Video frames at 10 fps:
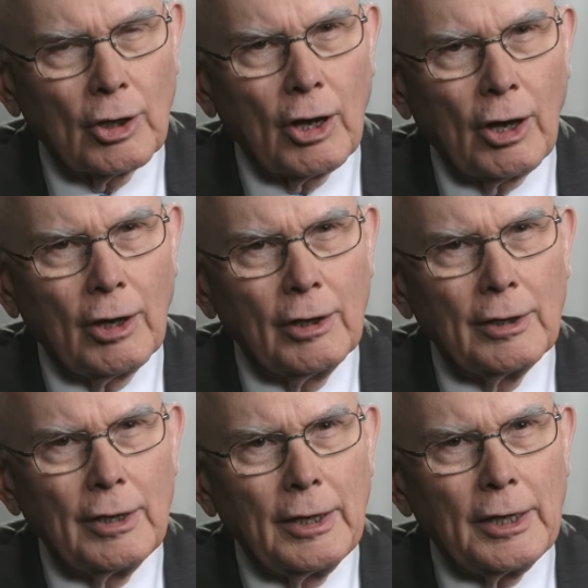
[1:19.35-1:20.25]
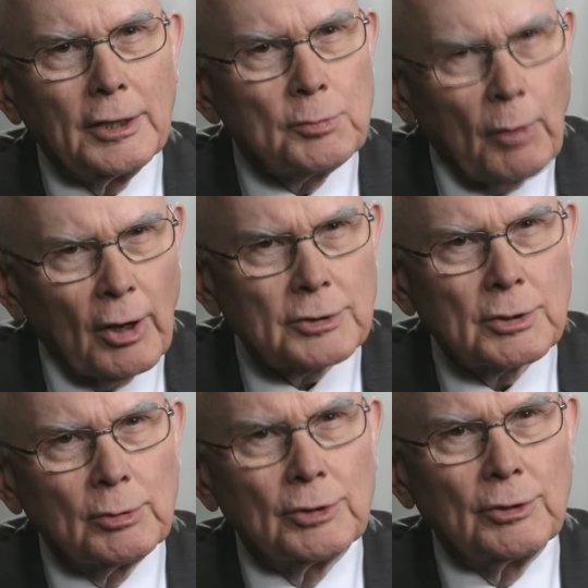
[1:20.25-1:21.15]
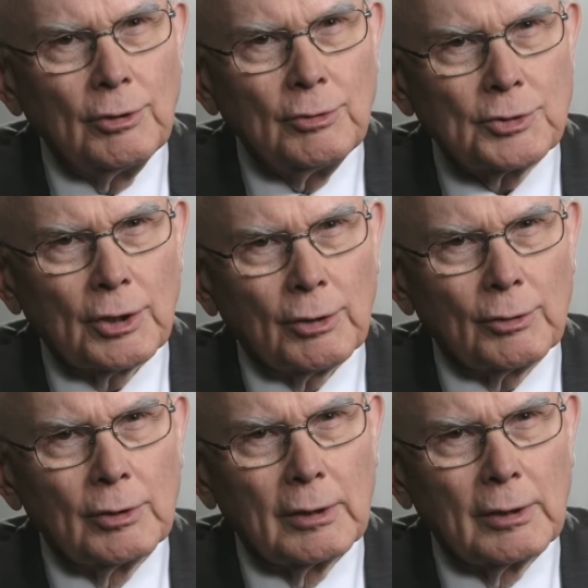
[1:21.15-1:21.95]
law, it's possible to do so.